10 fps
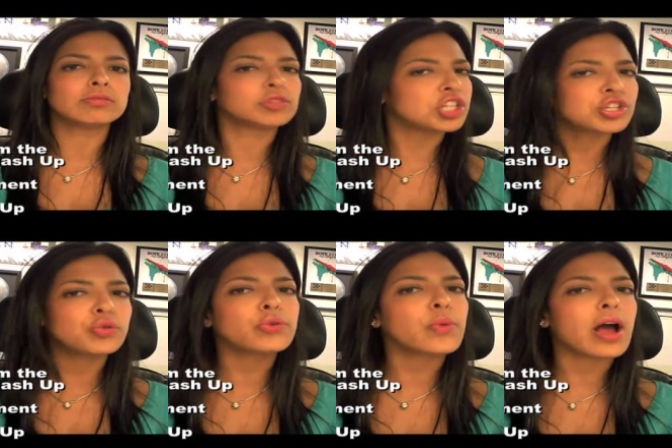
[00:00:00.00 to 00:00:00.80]
She's
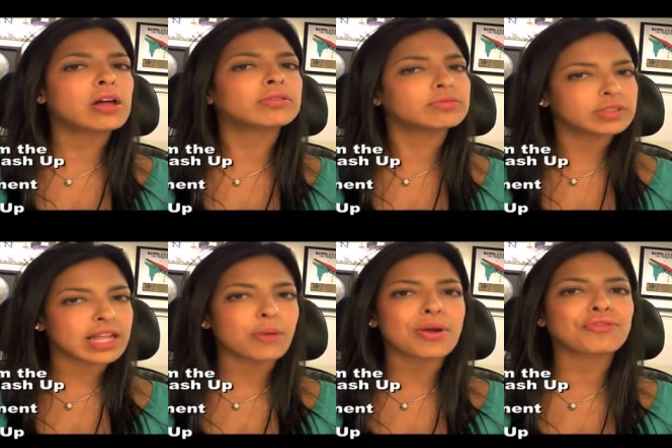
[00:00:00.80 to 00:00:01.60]
doing well.
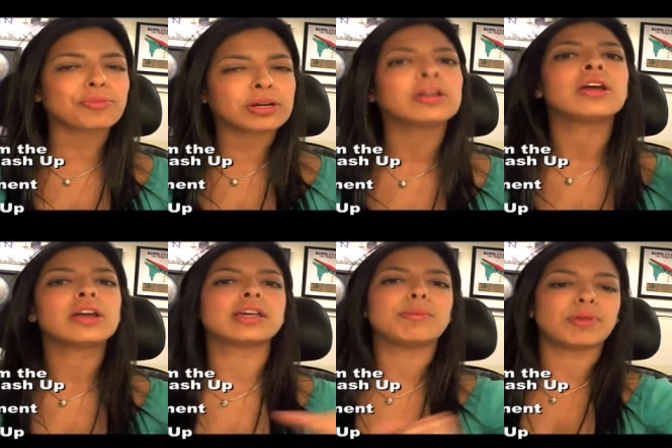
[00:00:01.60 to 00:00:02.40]
Stay away from her.
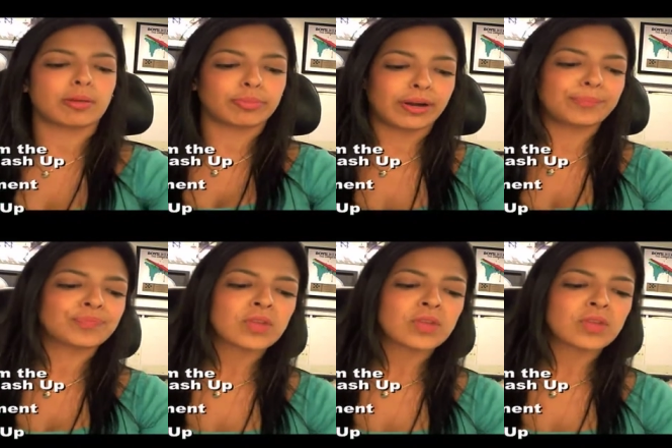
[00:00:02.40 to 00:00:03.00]
Keep it up, Brit.